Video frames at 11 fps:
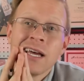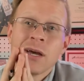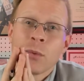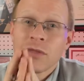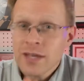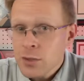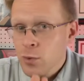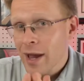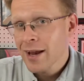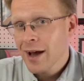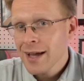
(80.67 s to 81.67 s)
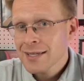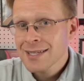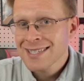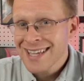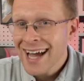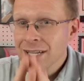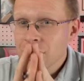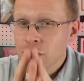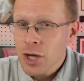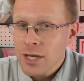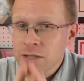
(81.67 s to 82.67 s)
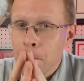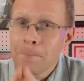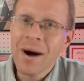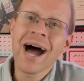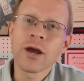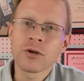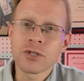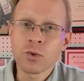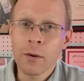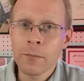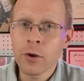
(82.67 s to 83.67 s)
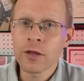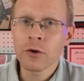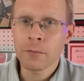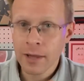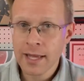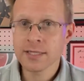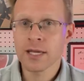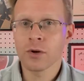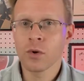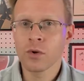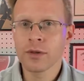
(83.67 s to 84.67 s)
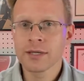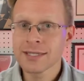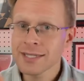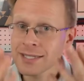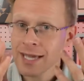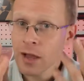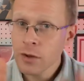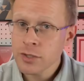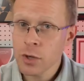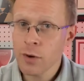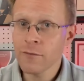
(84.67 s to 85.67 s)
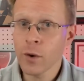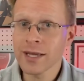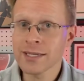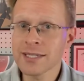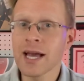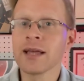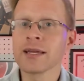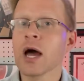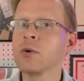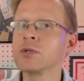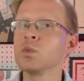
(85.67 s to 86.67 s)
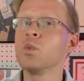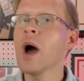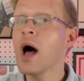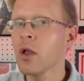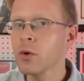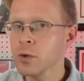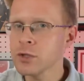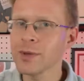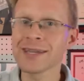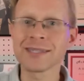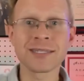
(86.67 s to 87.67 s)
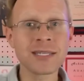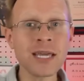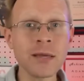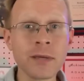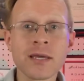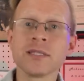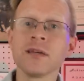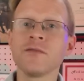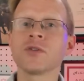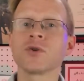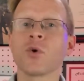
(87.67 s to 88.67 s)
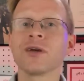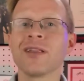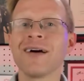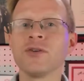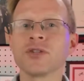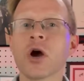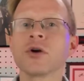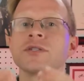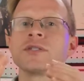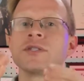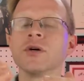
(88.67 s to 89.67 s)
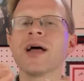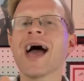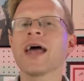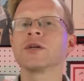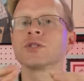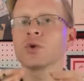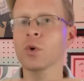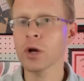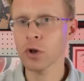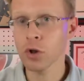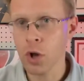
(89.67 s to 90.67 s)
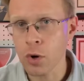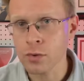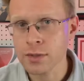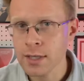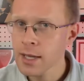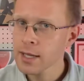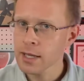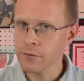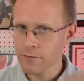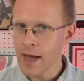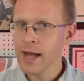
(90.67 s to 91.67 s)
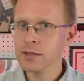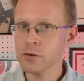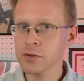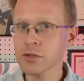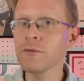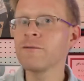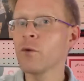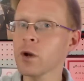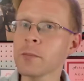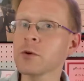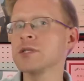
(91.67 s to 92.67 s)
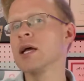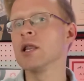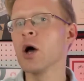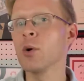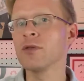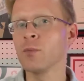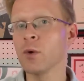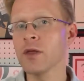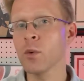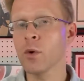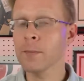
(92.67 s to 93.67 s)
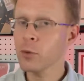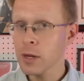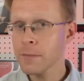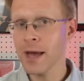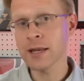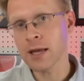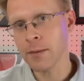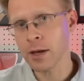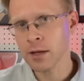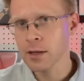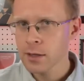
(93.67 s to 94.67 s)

With these rate hikes, it's not just buyers who are putting their plans on hold. Sellers are avoiding selling now as well, which we can see because inventory levels are still at historic lows. In fact, they're still 40% lower than where they were pre-pandemic.